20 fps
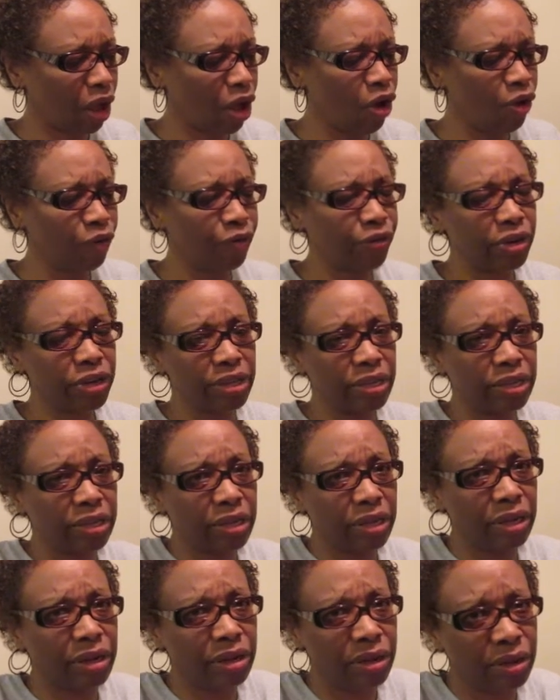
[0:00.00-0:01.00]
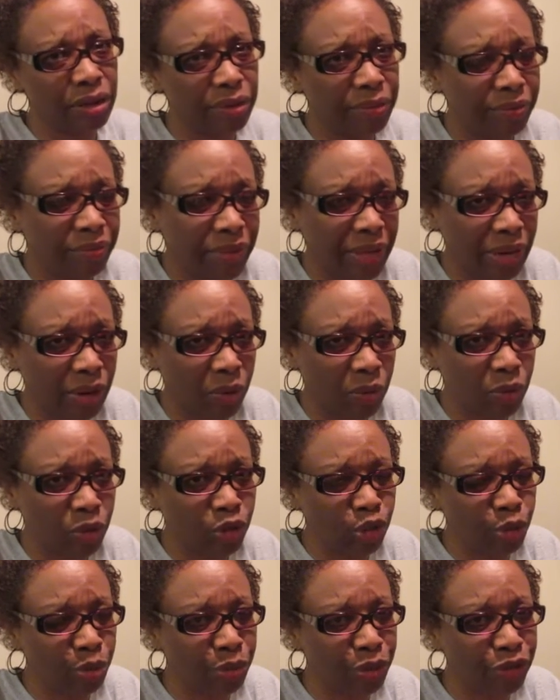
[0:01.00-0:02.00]
hopefully um, they don't
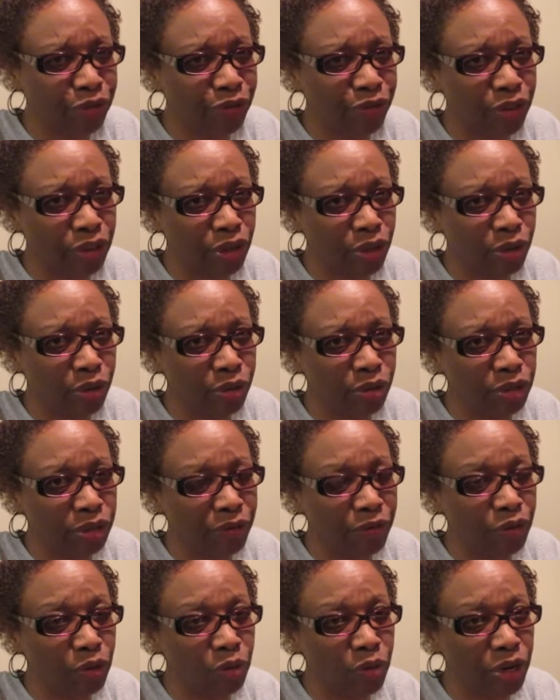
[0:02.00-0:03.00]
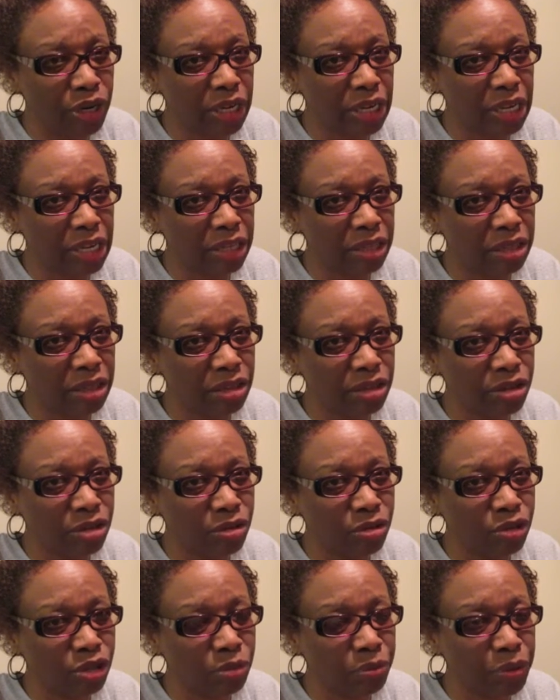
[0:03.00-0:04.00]
want too much for those if you want to get the
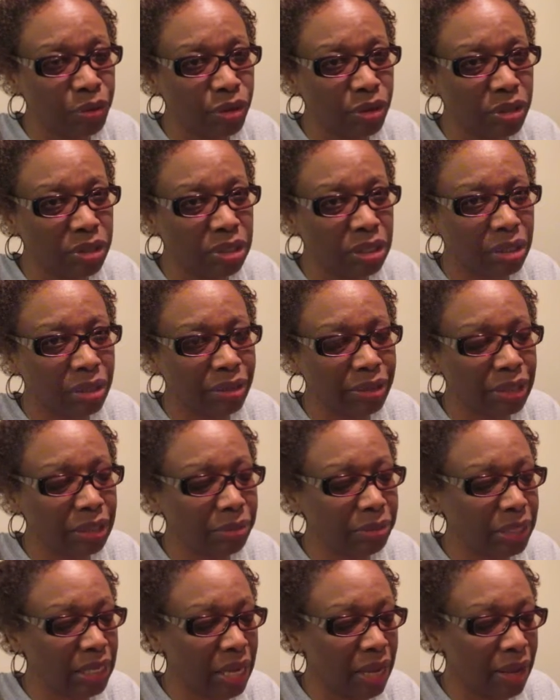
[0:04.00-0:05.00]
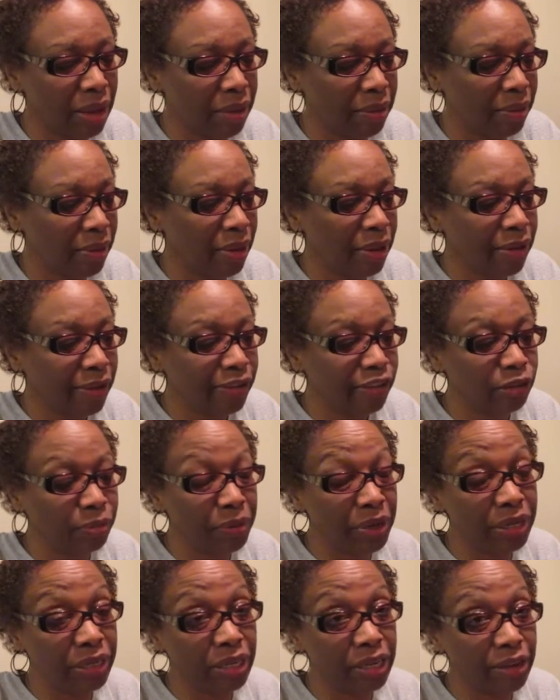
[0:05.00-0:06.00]
used books because sometimes
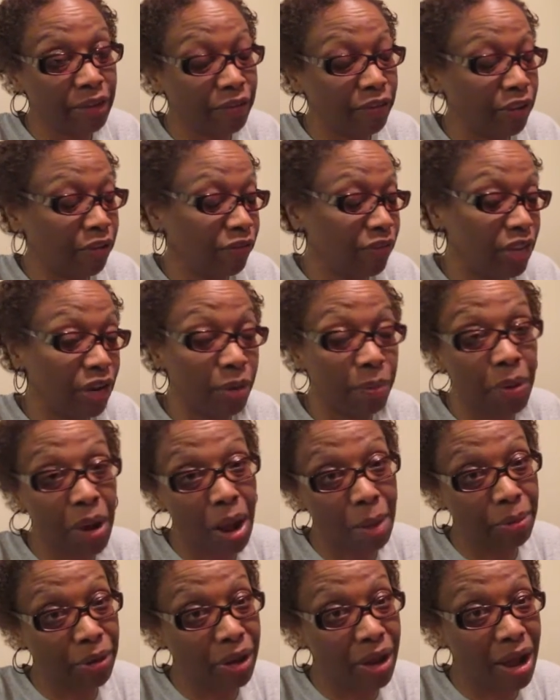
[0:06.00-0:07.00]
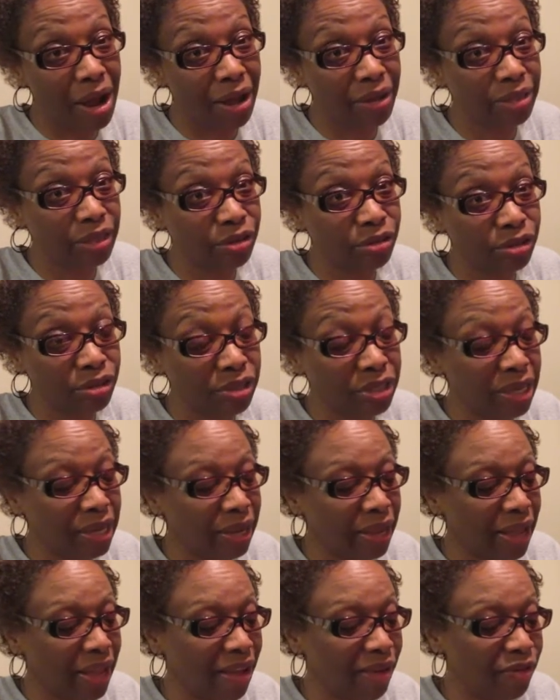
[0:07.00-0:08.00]
especially if, if, they're popular authors
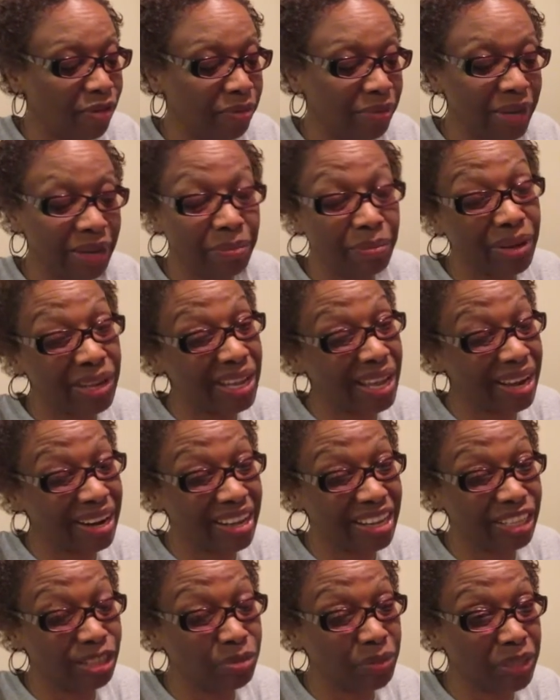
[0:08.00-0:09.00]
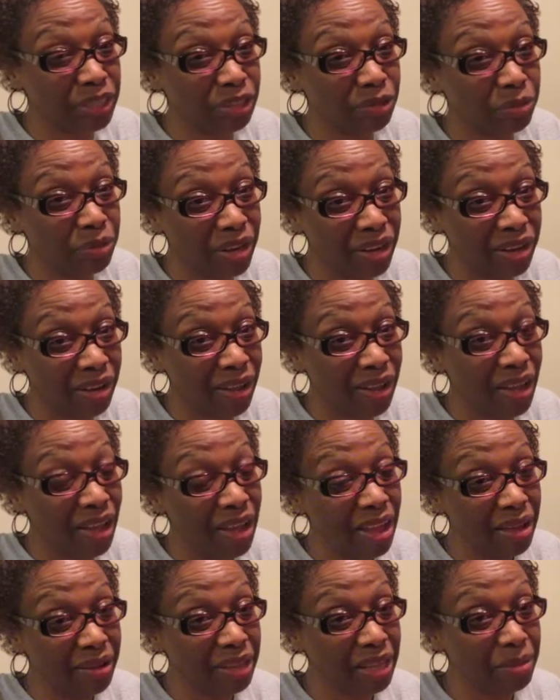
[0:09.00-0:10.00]
they have them they would be kind of expensive but
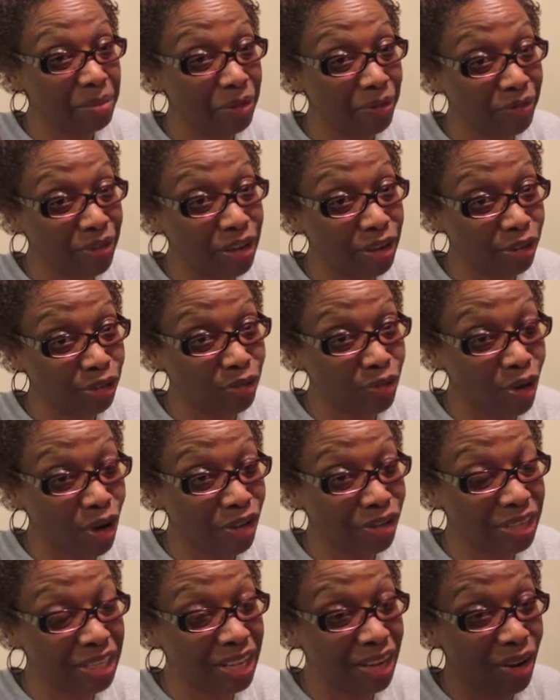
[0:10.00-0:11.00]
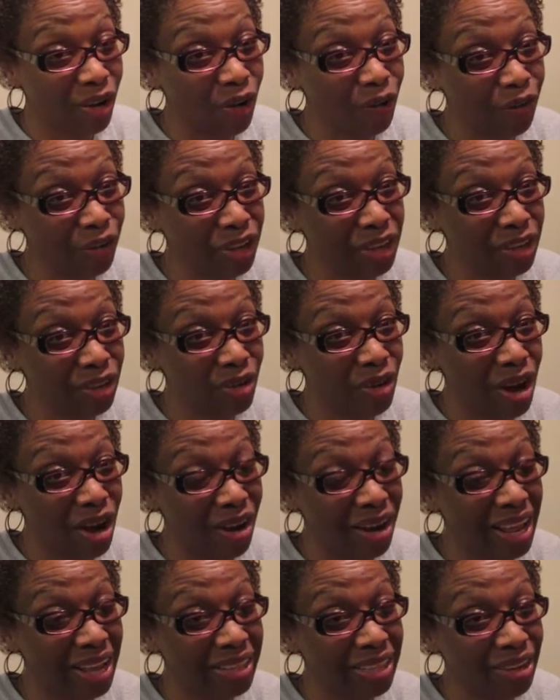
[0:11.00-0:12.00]
keep my fingers crossed that hopefully you
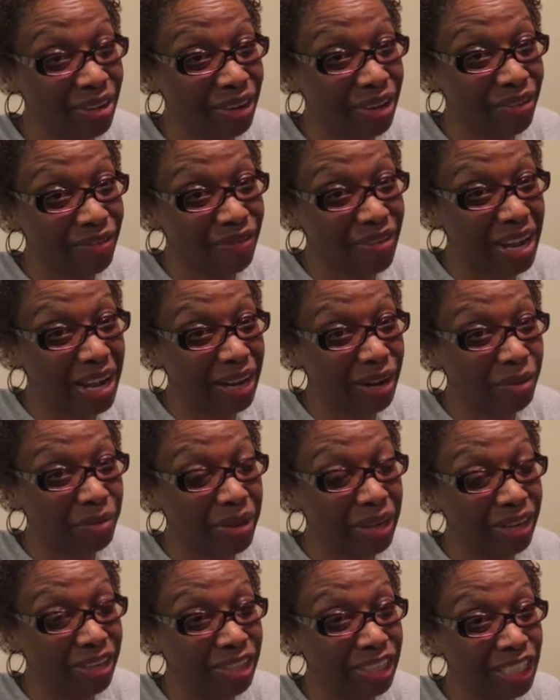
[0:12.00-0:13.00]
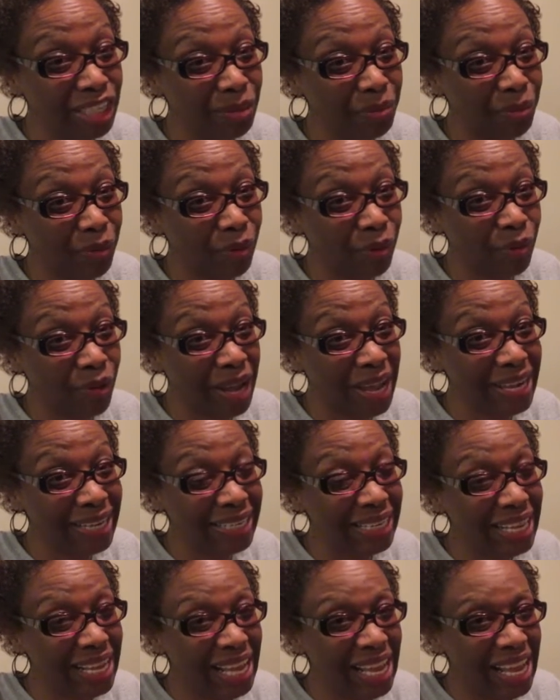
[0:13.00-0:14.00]
all out there can find them at a cheaper
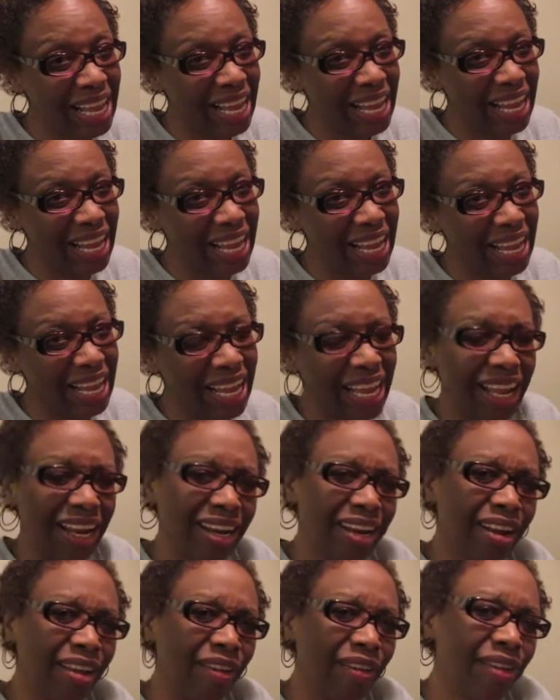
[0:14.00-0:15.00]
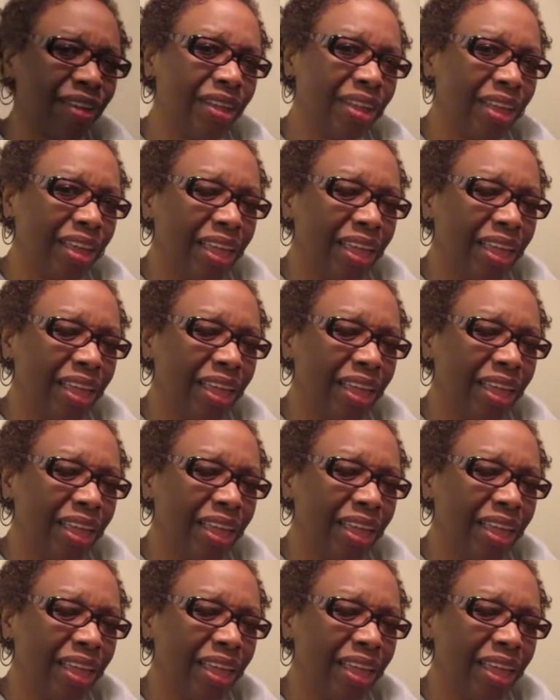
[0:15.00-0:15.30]
rate. And if